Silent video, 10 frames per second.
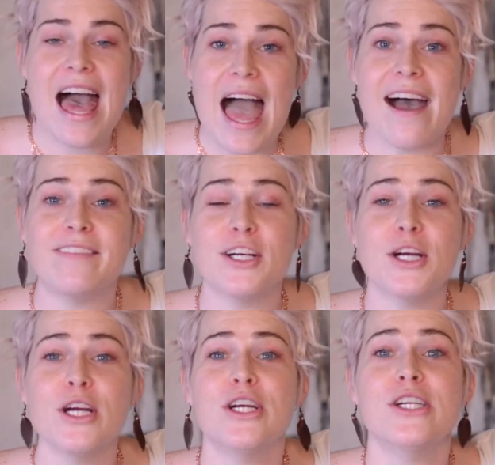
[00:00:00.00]

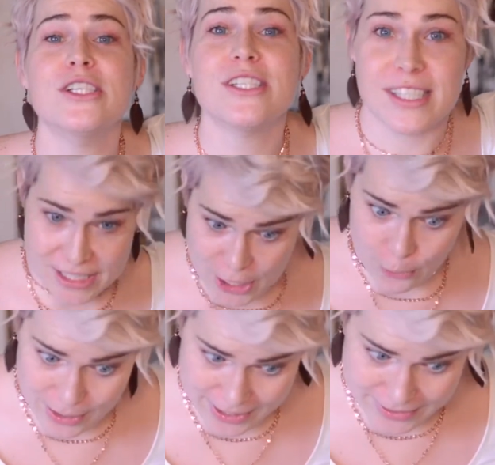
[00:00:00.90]
ever
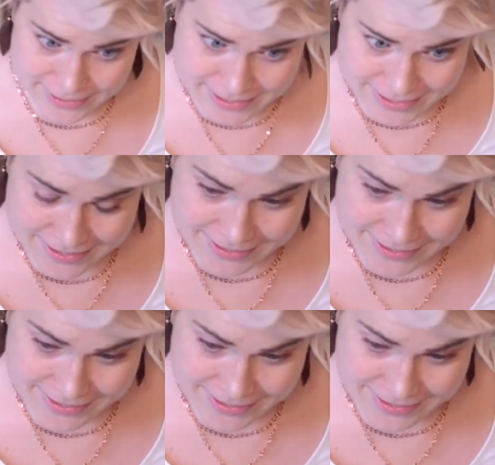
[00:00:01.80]
series.